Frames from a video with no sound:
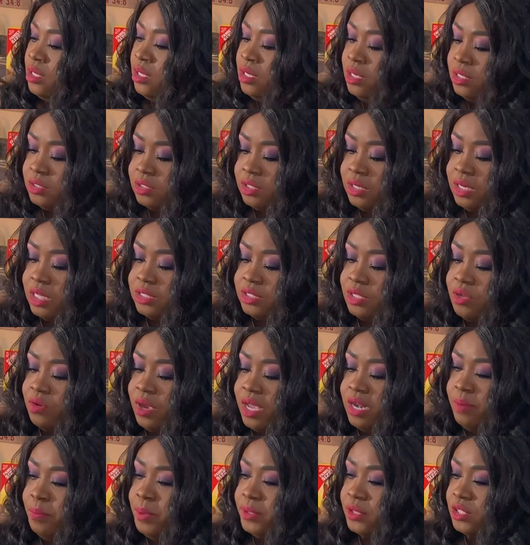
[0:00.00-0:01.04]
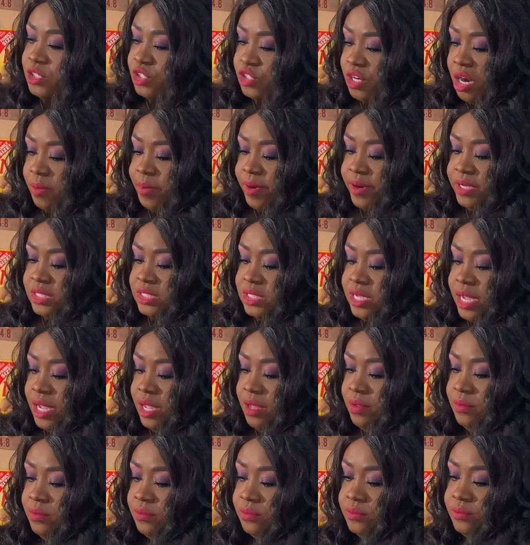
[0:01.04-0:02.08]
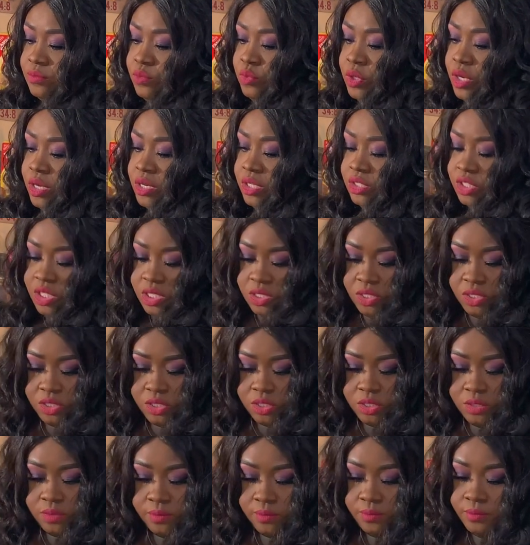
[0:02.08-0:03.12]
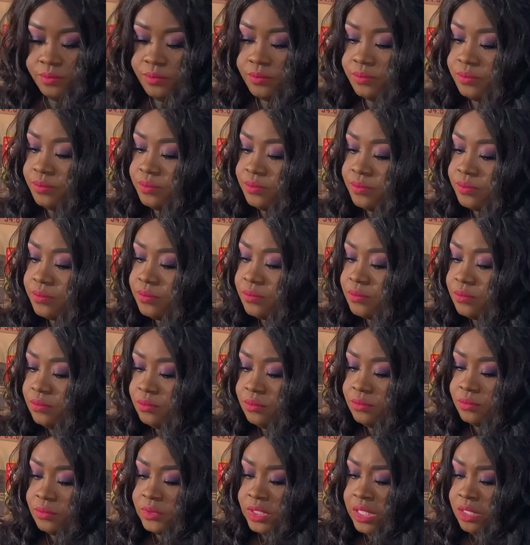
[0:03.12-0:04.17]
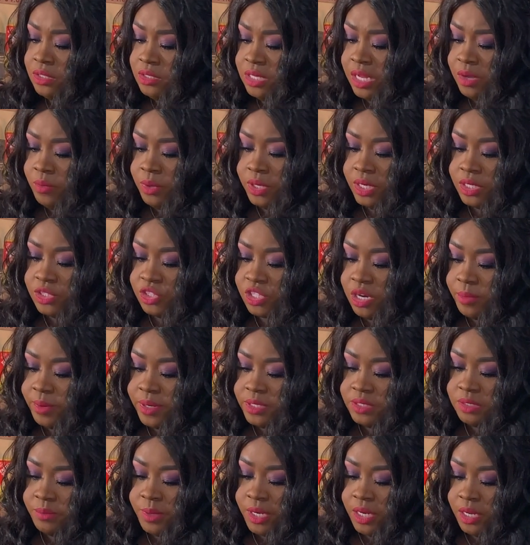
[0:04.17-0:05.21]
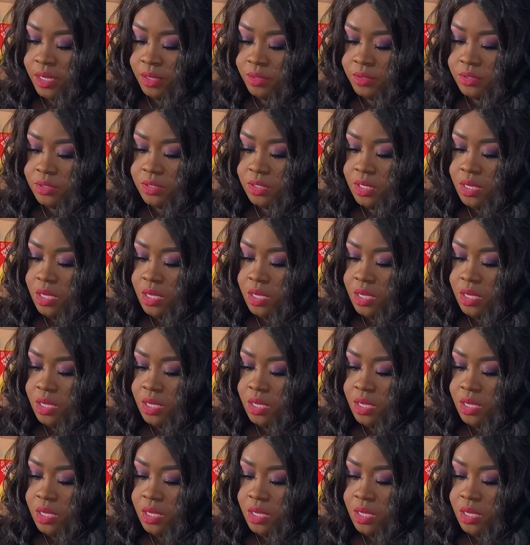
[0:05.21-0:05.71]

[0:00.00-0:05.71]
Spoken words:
So let's go ahead and put the strawberries down. We're going to just, I do not want to get strawberries in my nails.